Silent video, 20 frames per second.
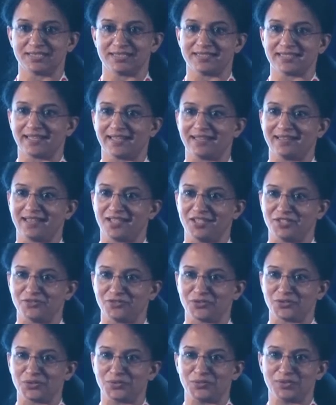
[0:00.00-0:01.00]
the second line of
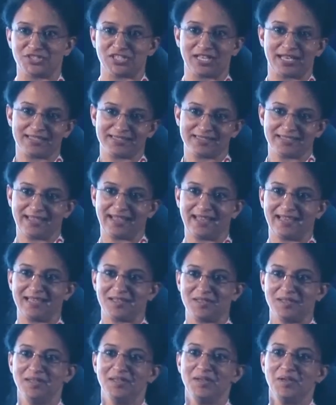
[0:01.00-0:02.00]
code, which has the
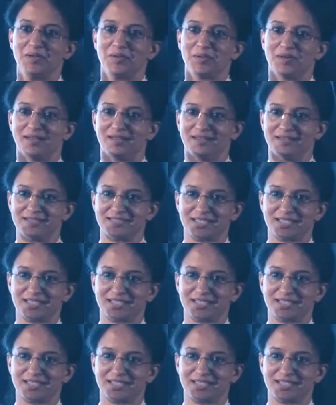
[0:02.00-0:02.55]
L